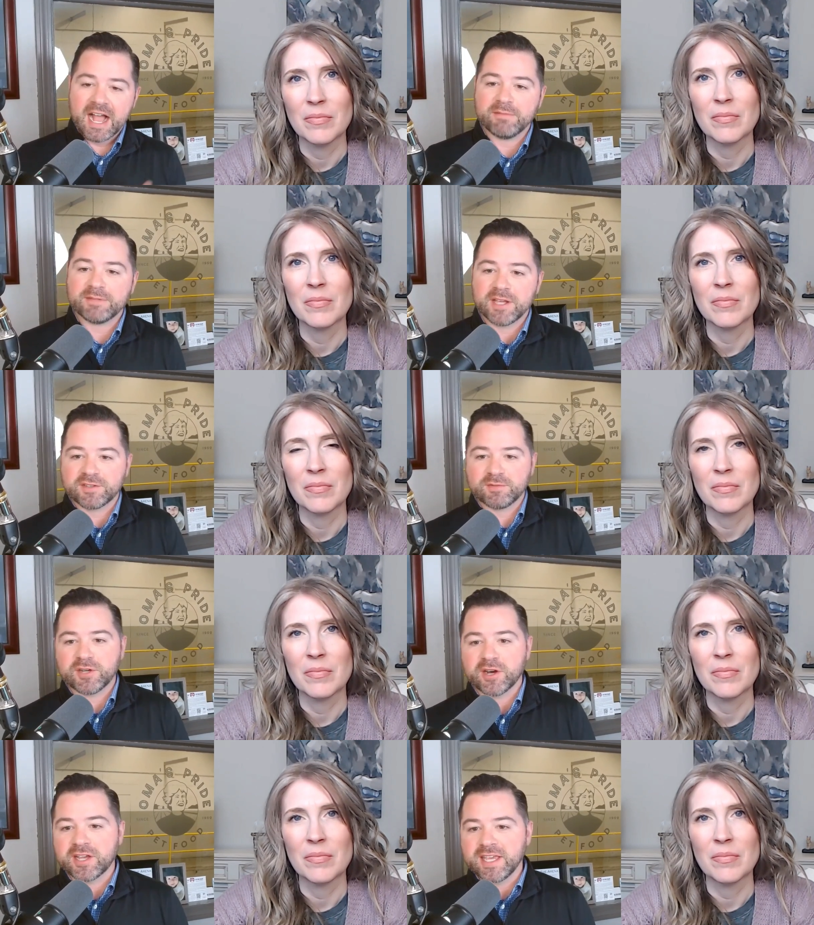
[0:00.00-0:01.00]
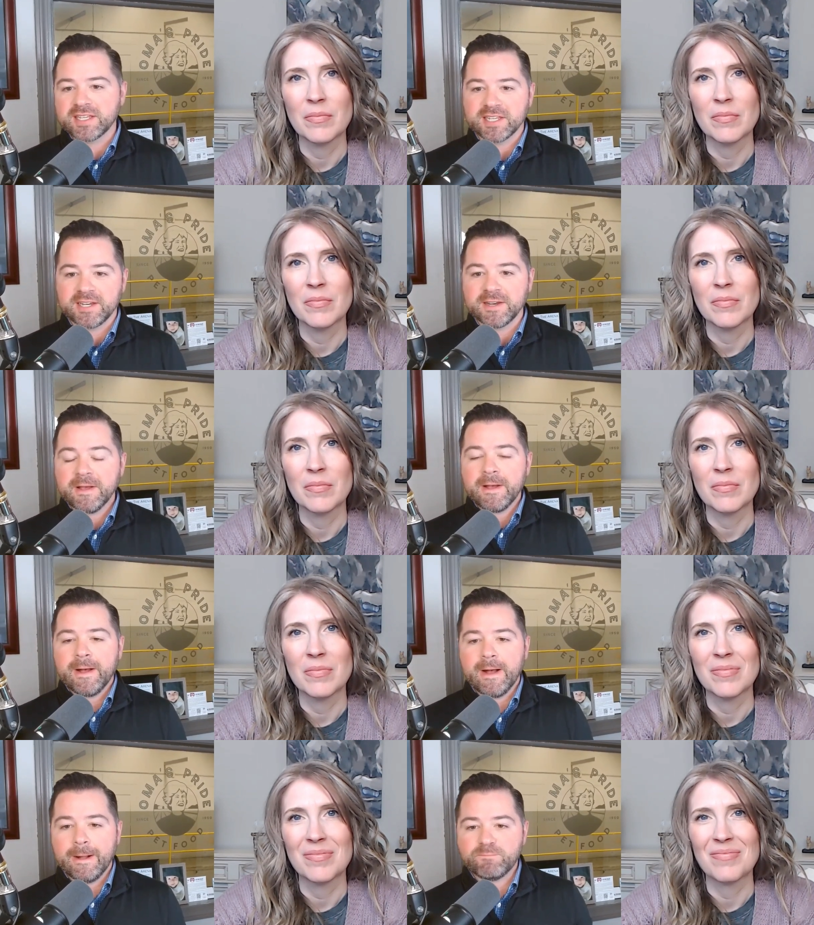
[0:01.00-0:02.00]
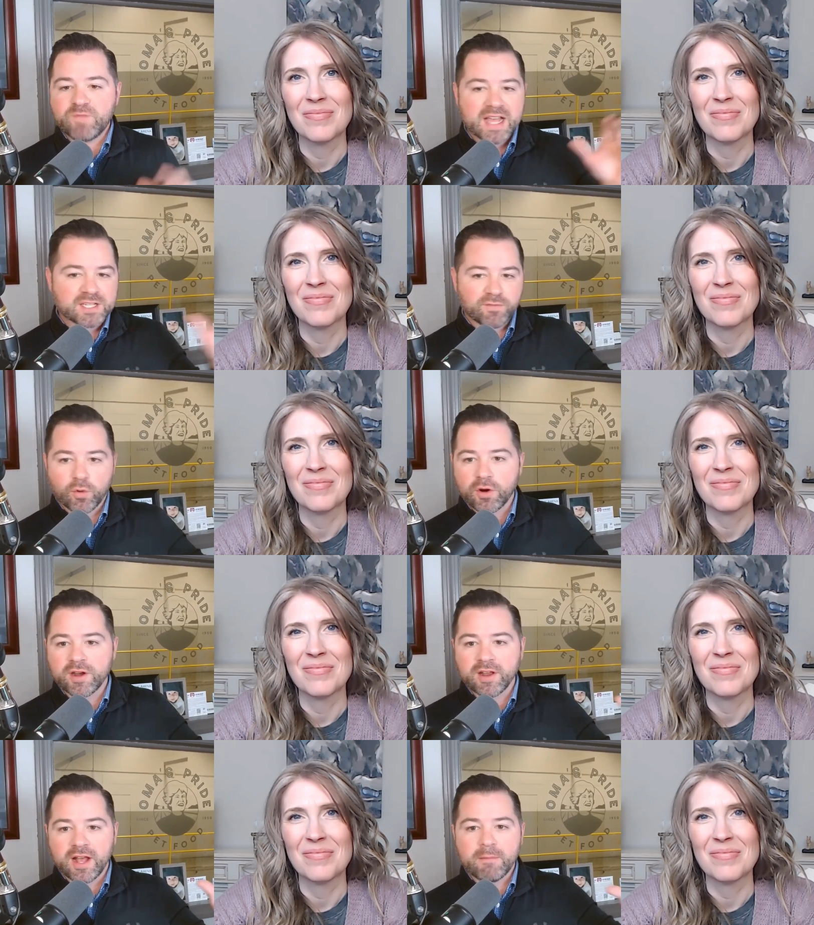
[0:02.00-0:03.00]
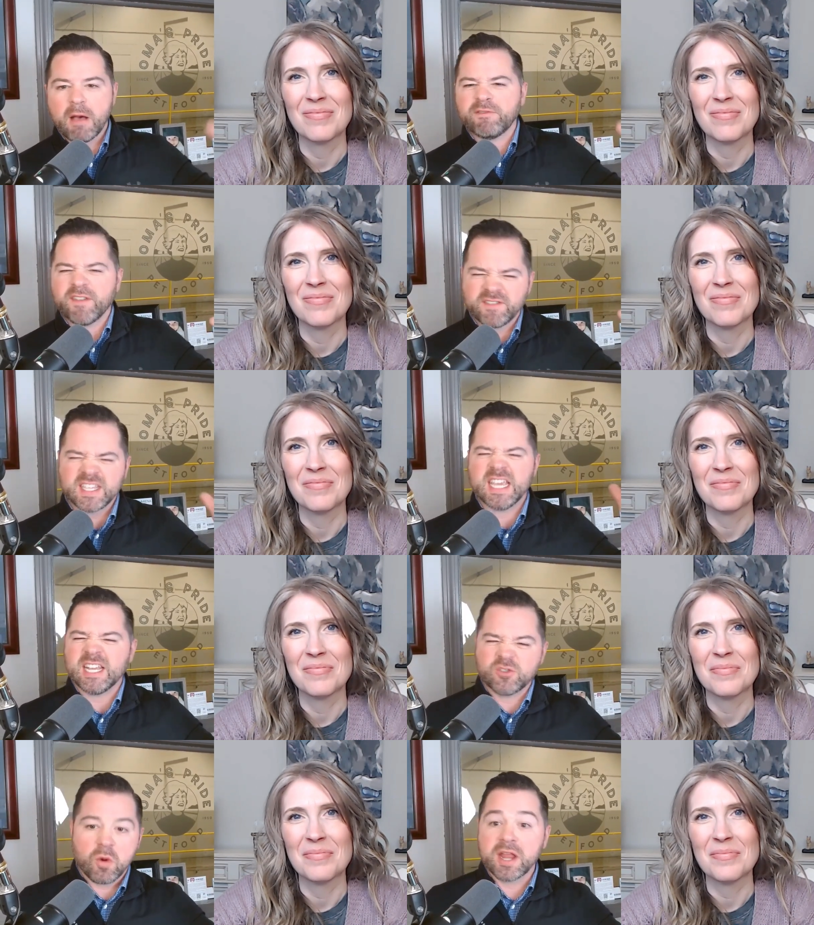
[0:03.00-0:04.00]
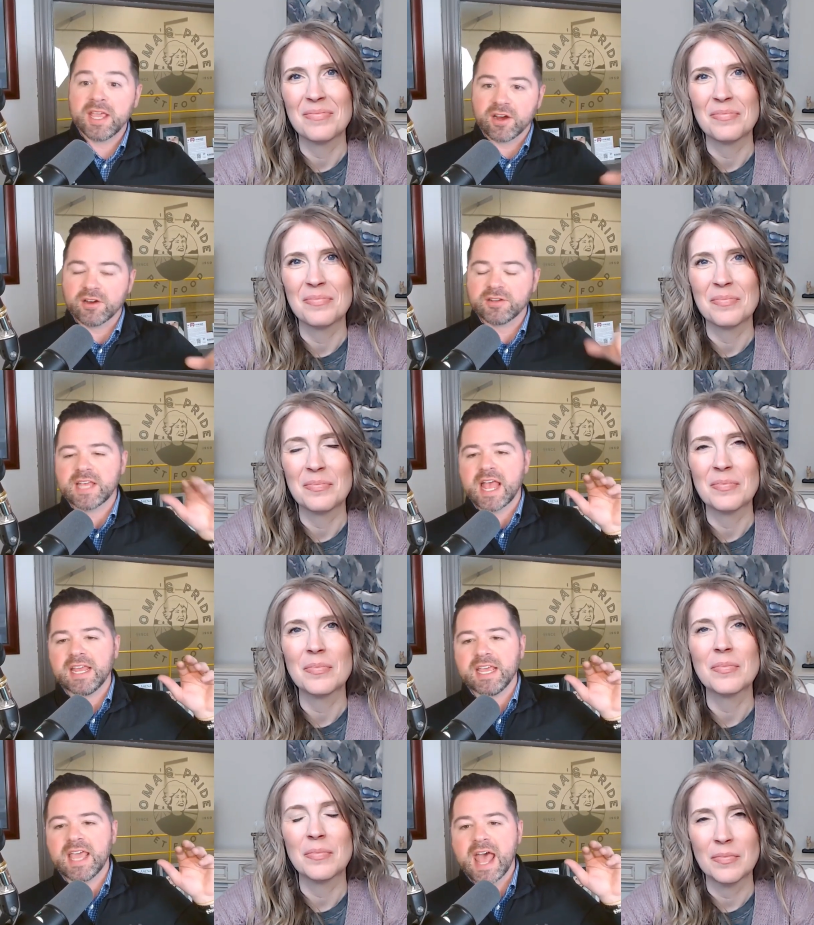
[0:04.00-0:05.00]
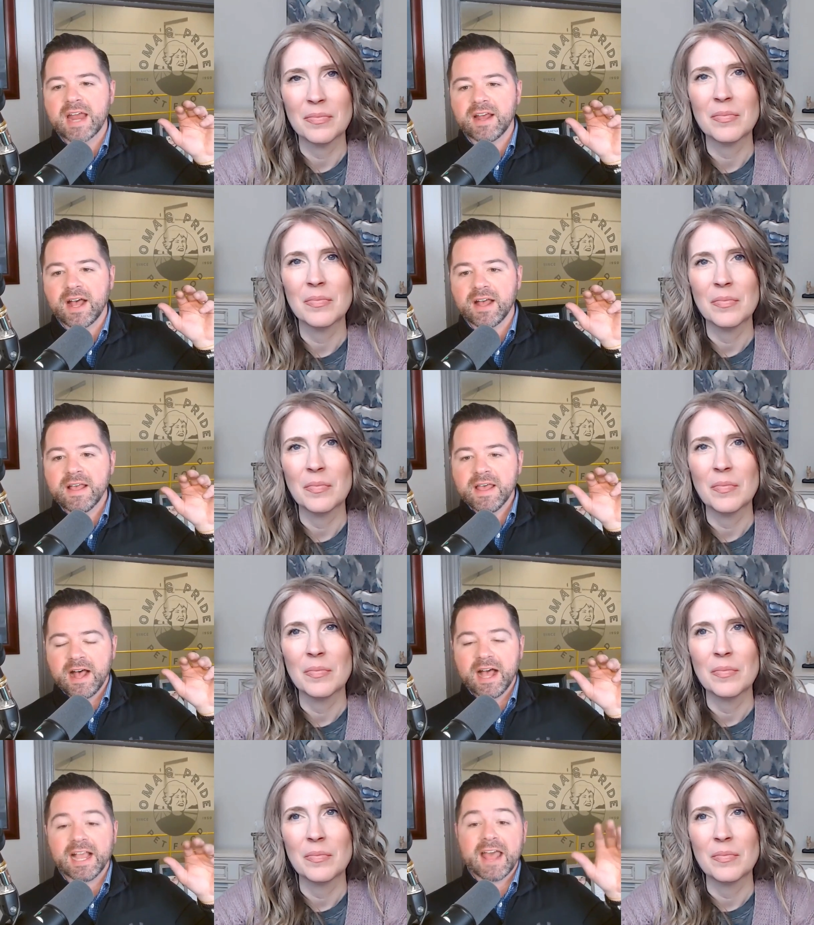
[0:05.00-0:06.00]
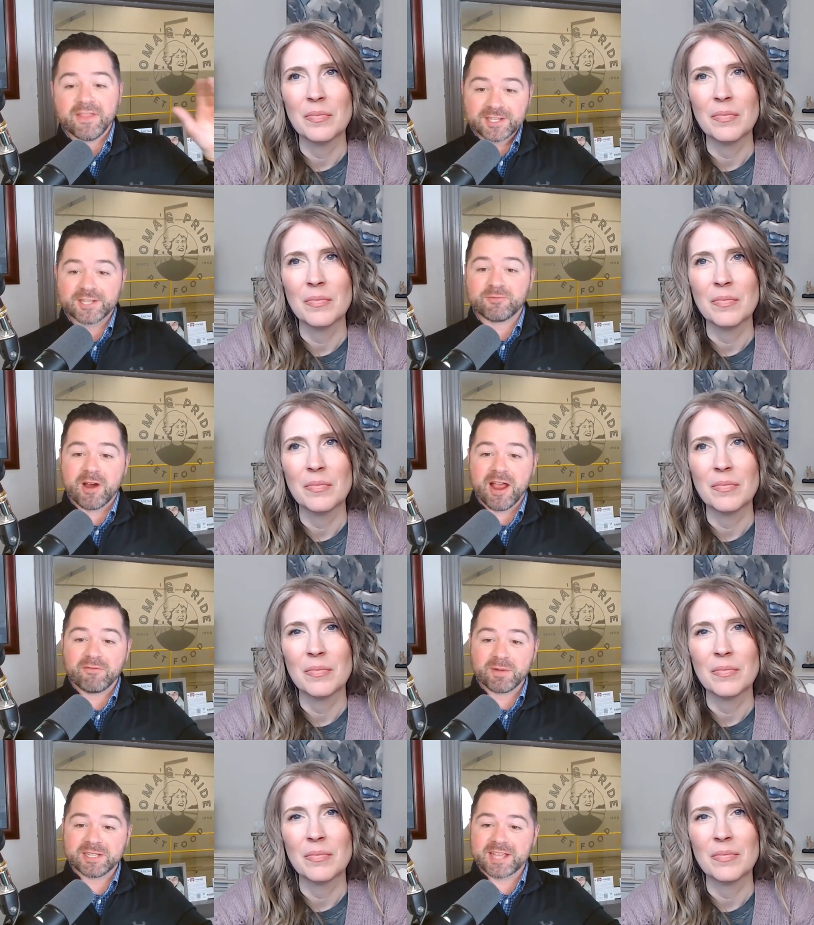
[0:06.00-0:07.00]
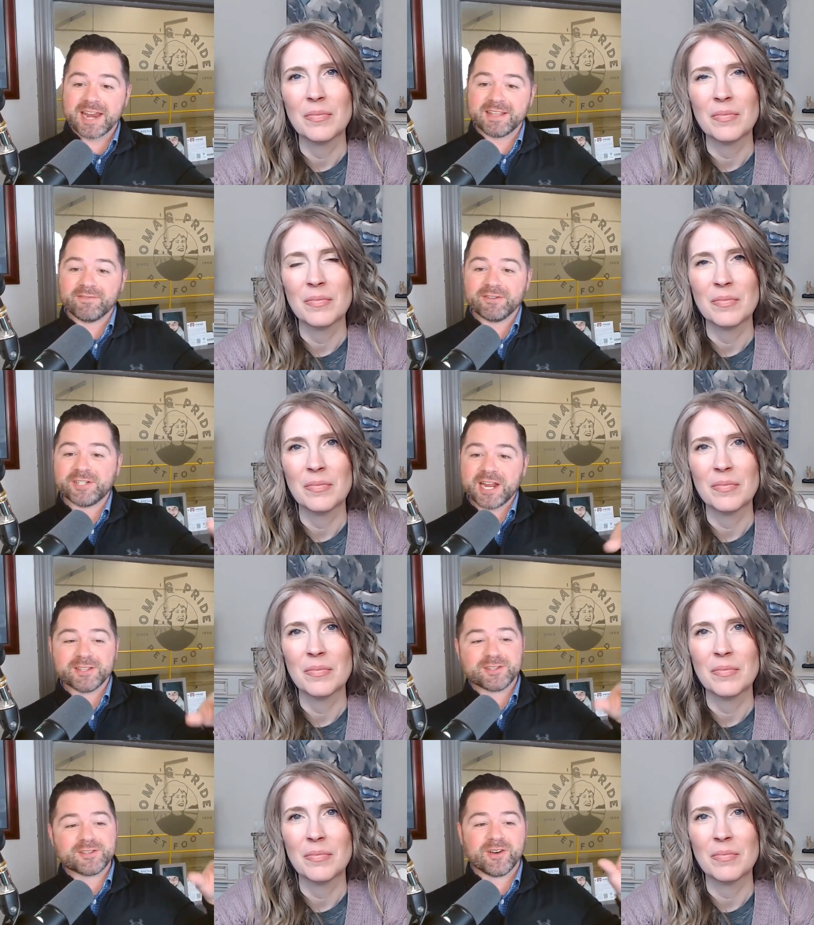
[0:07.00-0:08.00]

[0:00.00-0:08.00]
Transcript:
Speaker 1: got himself some turkeys. And fast forward about 15, 20 years, and he had again, this is where everybody's got a different shade of the